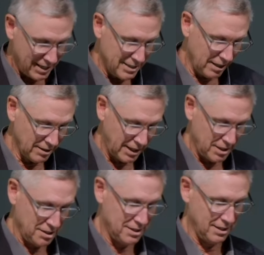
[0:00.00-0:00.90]

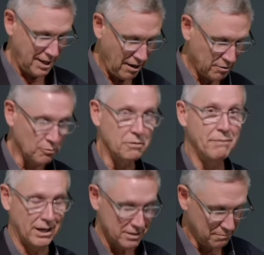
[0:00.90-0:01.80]
delegation's encounter with
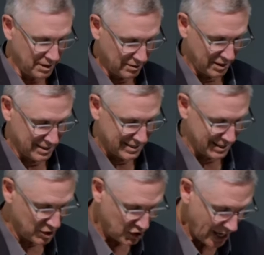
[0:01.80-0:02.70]
Maximilian
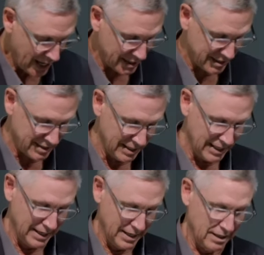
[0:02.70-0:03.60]
suggests,
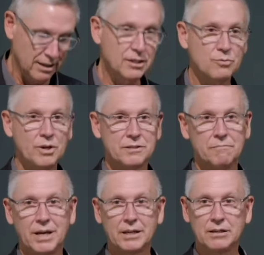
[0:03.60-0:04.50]
these ways of
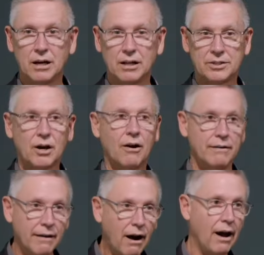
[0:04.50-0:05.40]
making knowledge are
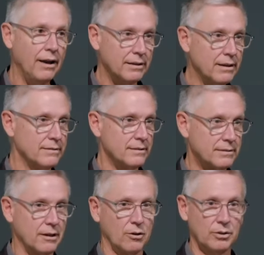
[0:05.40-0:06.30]
not
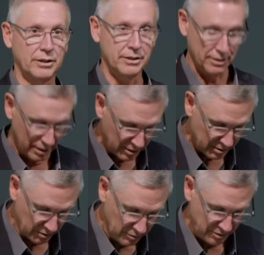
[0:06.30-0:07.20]
necessarily
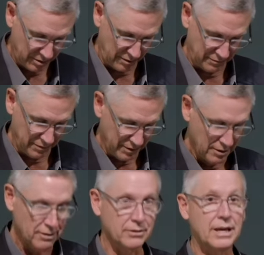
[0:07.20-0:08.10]
exclusive.
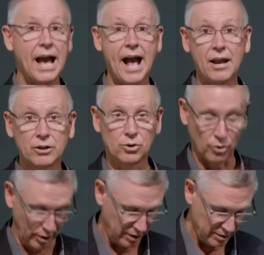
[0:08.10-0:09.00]
The
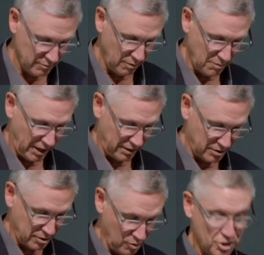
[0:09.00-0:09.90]
categories, we might
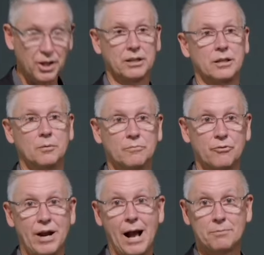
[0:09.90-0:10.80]
associate them
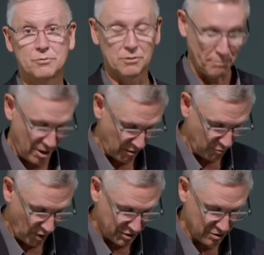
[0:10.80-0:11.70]
perhaps with a pair of
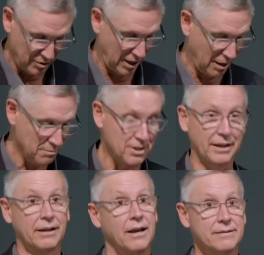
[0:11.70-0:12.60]
Western names
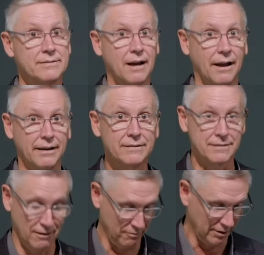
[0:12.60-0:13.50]
like science
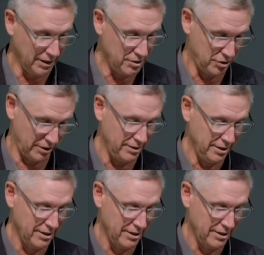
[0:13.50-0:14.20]
and religion.